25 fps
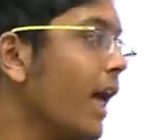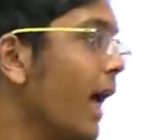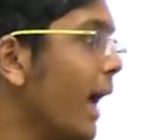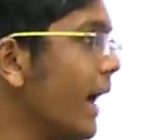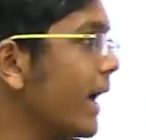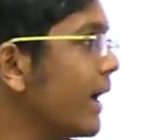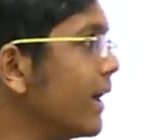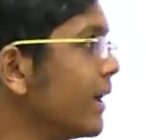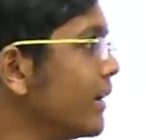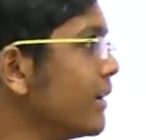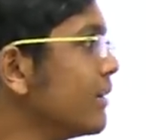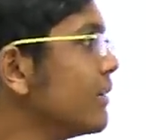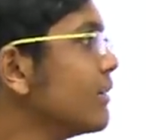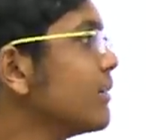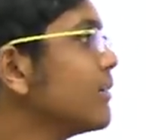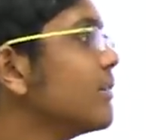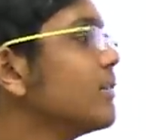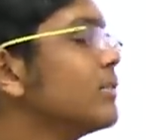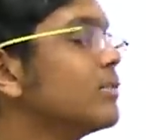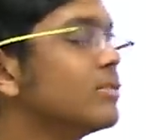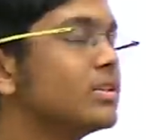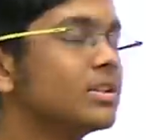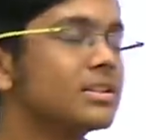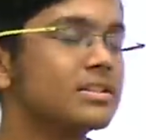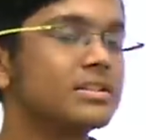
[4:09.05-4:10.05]

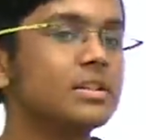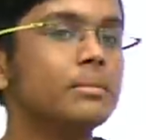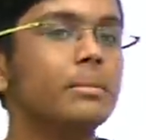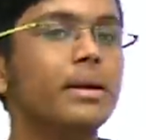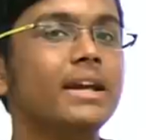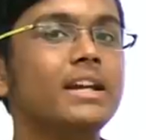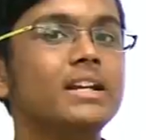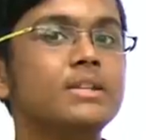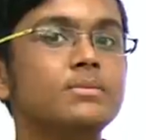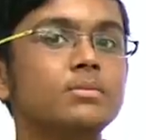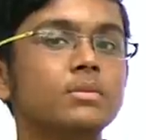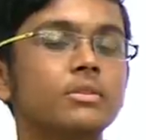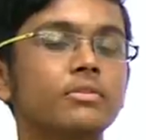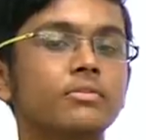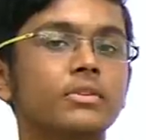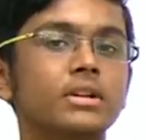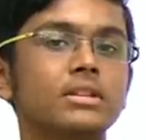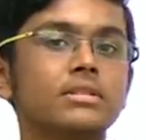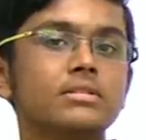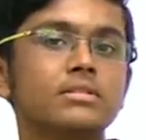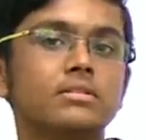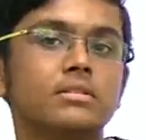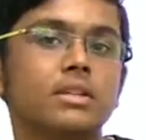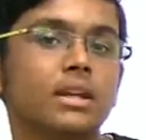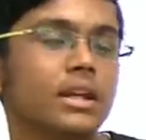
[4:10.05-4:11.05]
Again, this reminds me of
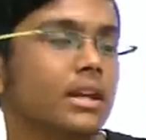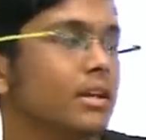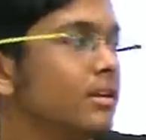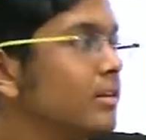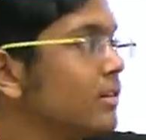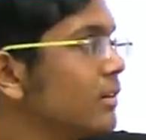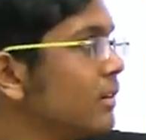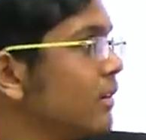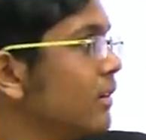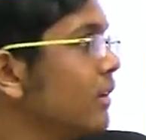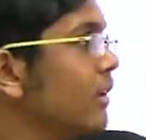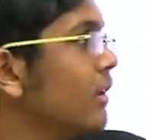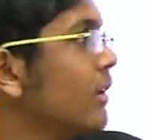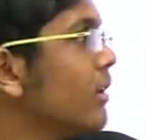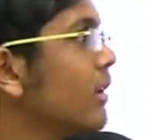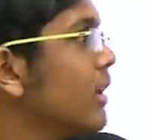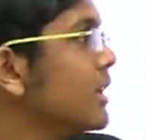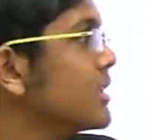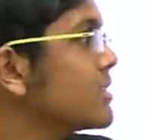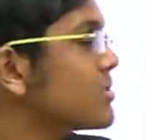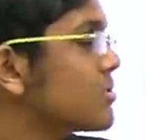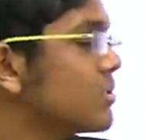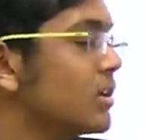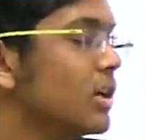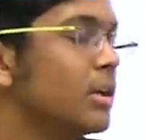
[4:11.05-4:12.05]
constraint.
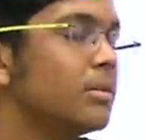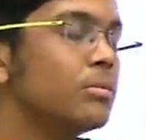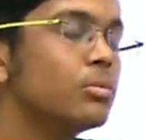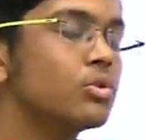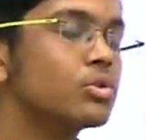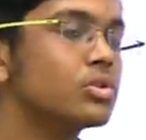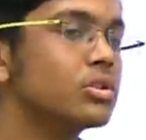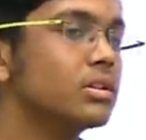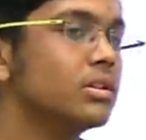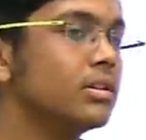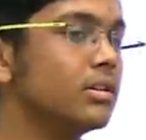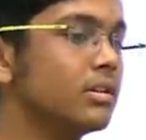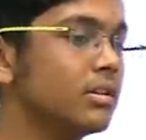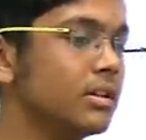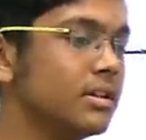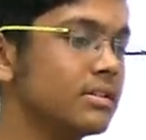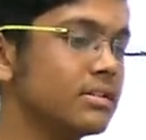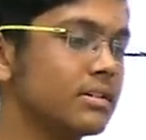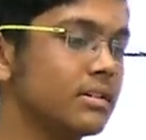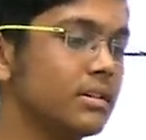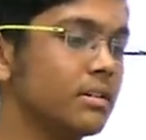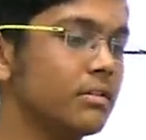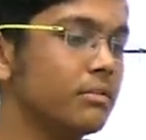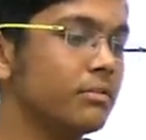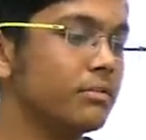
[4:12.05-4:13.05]
Constraint motion
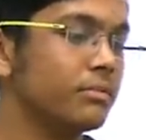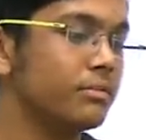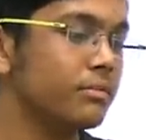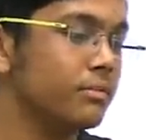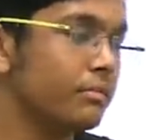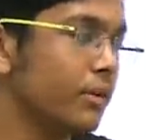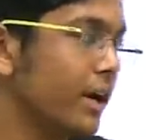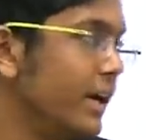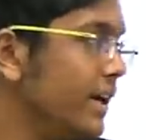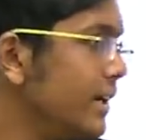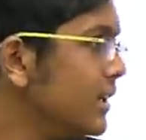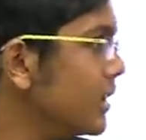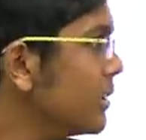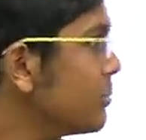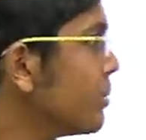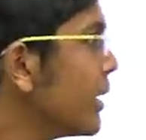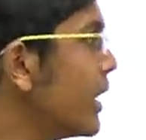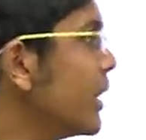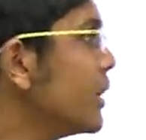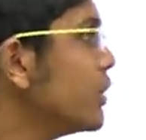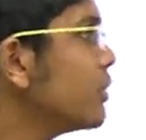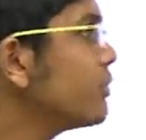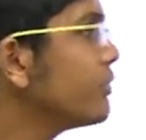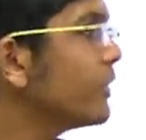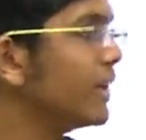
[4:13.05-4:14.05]
is a vital
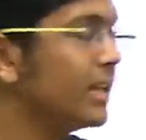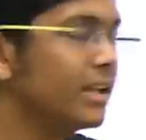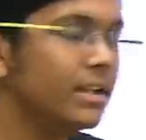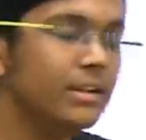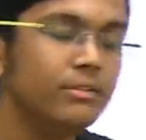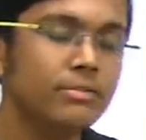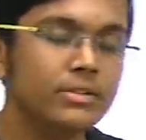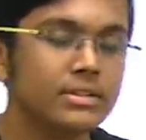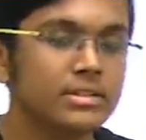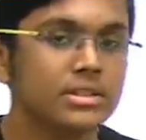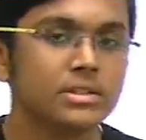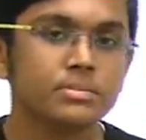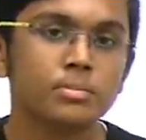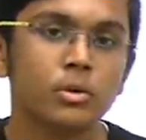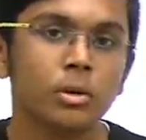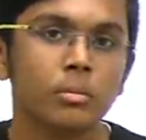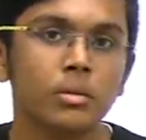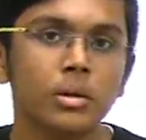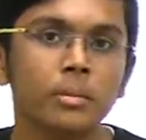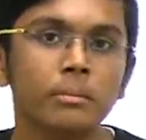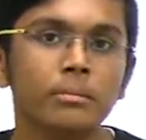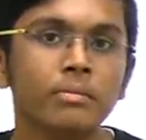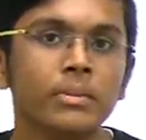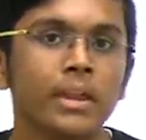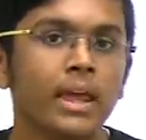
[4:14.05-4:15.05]
part of any physics
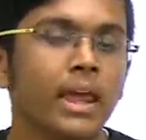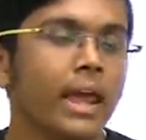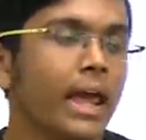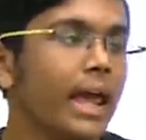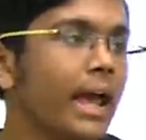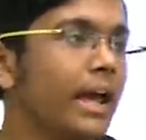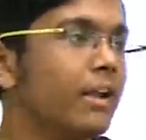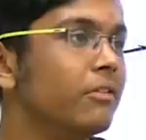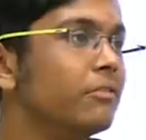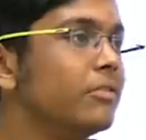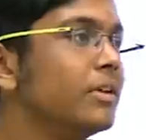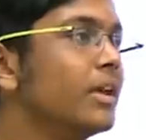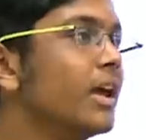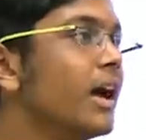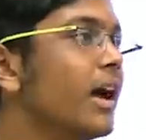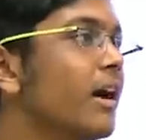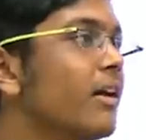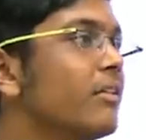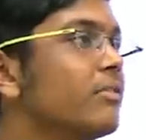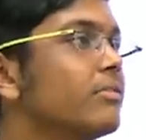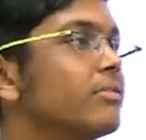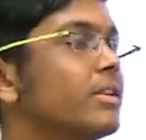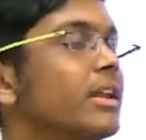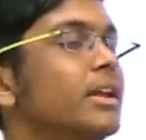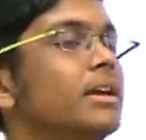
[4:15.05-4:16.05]
problem, and we
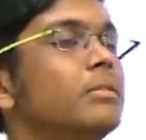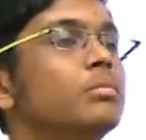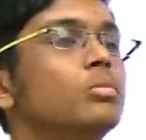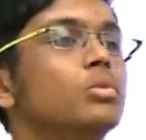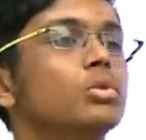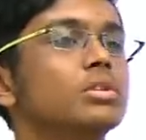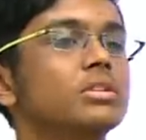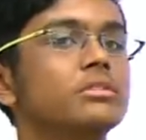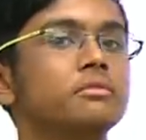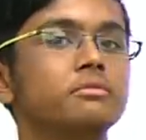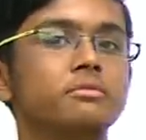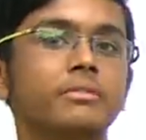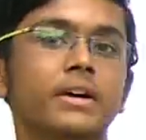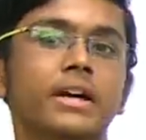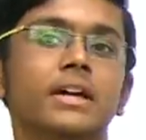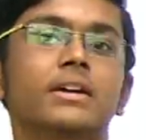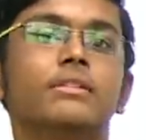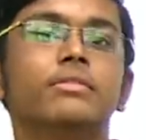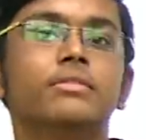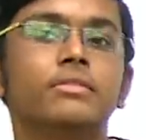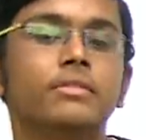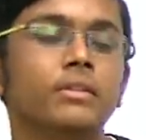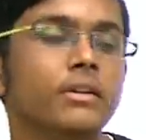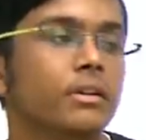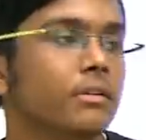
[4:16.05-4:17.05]
have like more than
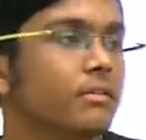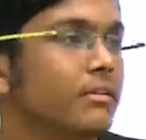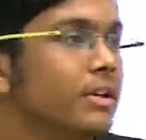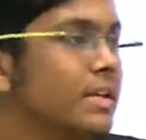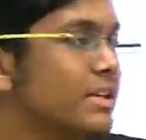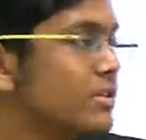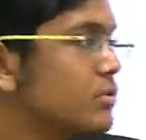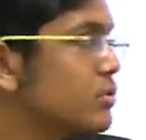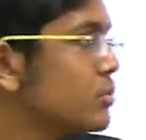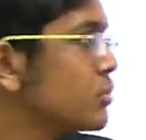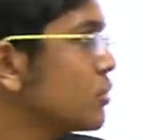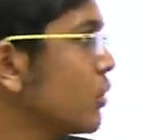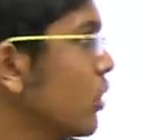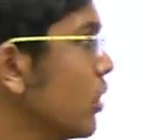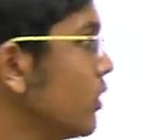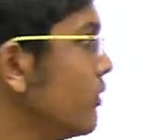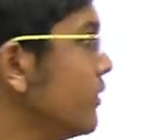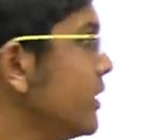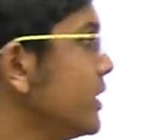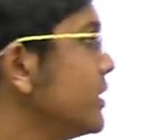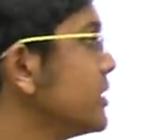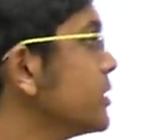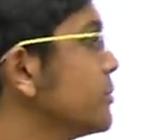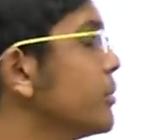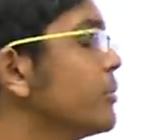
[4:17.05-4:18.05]
five ways to
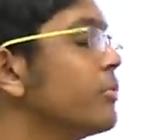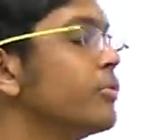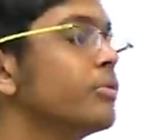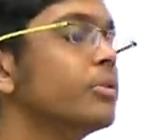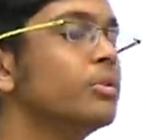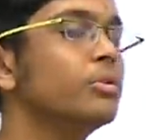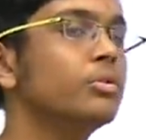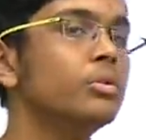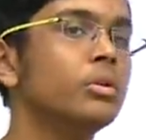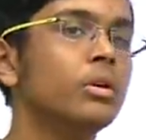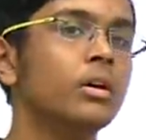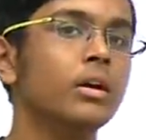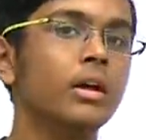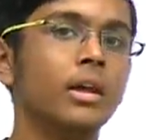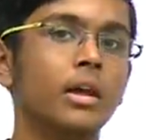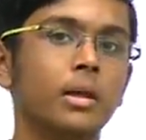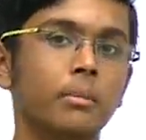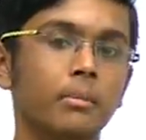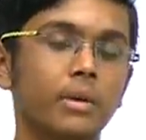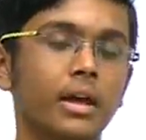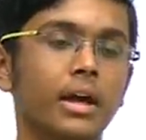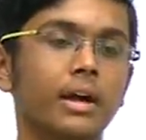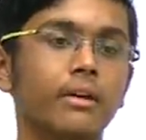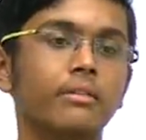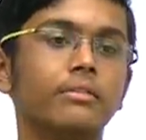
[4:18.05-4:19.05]
solve it. Some of you
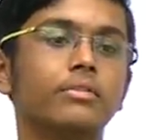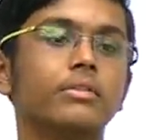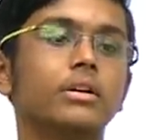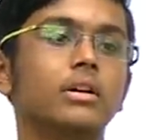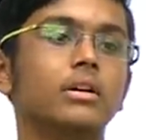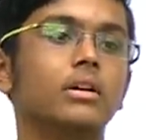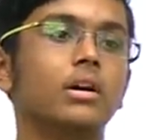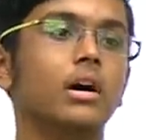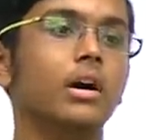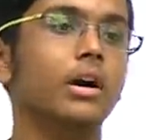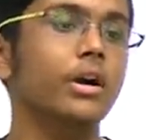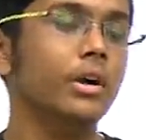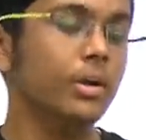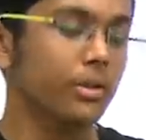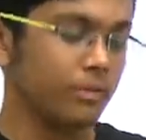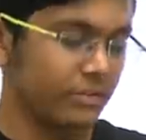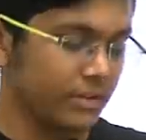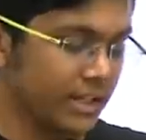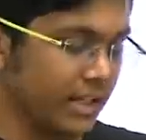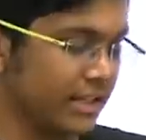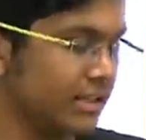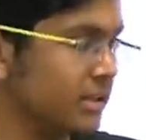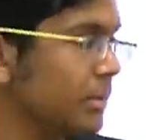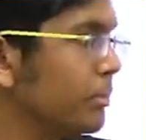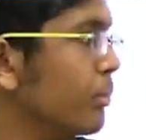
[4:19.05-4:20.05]
may have heard
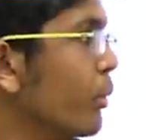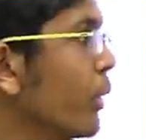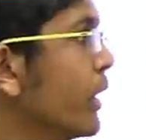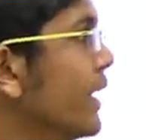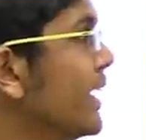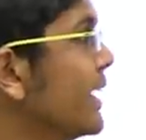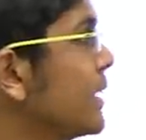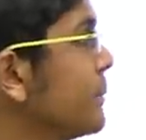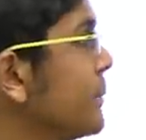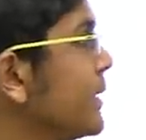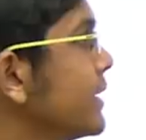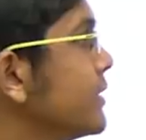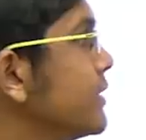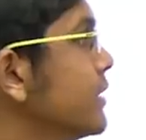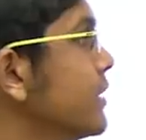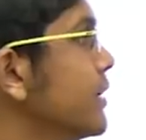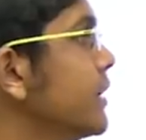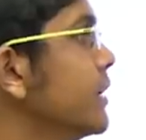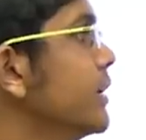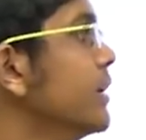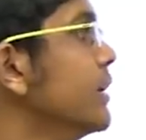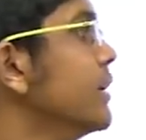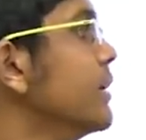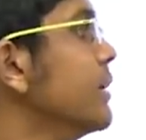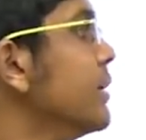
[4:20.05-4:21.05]
of like the point
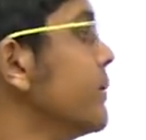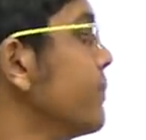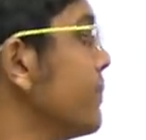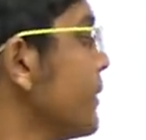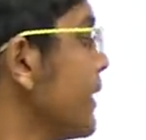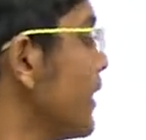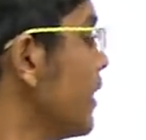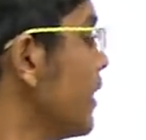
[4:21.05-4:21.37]
method,